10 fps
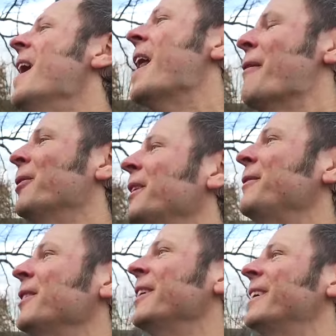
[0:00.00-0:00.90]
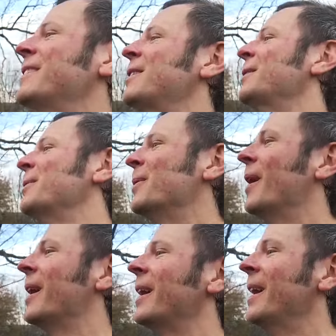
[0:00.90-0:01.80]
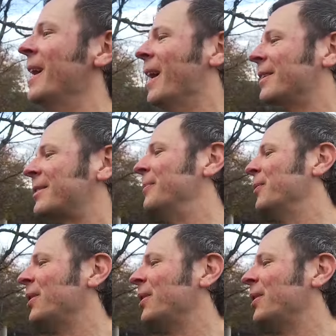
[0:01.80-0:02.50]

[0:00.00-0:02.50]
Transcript: and I will leave a link to uh, some